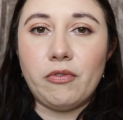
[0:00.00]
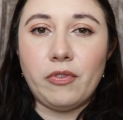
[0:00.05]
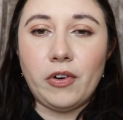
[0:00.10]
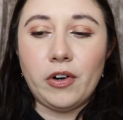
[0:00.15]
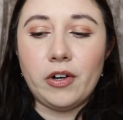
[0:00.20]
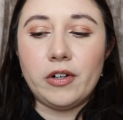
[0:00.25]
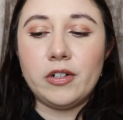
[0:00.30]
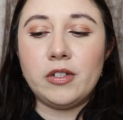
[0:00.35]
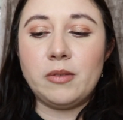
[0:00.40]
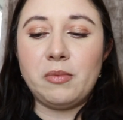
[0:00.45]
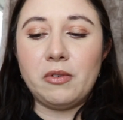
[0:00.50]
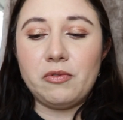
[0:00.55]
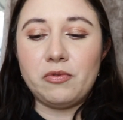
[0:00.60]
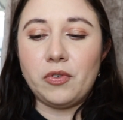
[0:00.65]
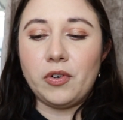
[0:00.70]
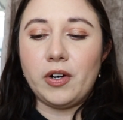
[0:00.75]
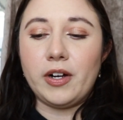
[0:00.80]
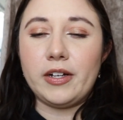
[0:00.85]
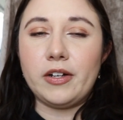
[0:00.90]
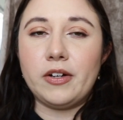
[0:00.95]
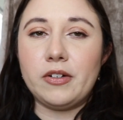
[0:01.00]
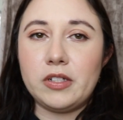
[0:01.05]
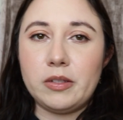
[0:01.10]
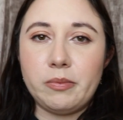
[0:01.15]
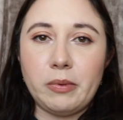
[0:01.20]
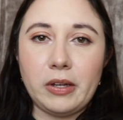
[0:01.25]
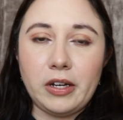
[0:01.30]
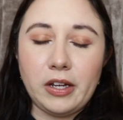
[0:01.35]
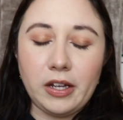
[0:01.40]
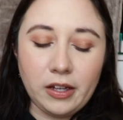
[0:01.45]
first before I go
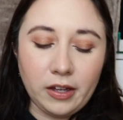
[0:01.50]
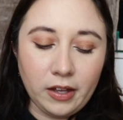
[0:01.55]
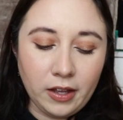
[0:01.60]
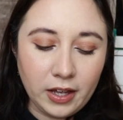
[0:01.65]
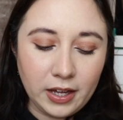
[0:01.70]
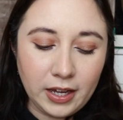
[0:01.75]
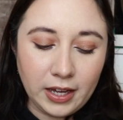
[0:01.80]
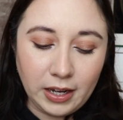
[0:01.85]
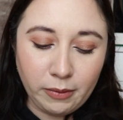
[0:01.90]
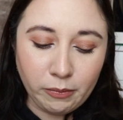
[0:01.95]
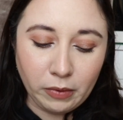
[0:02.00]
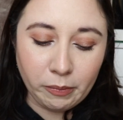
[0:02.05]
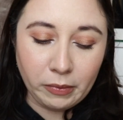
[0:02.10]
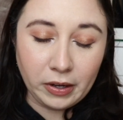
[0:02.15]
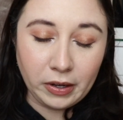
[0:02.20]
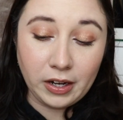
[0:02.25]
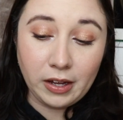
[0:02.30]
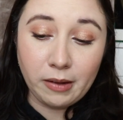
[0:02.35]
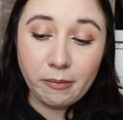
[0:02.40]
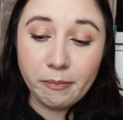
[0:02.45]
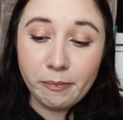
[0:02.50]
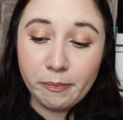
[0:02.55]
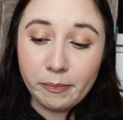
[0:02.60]
spending any more money.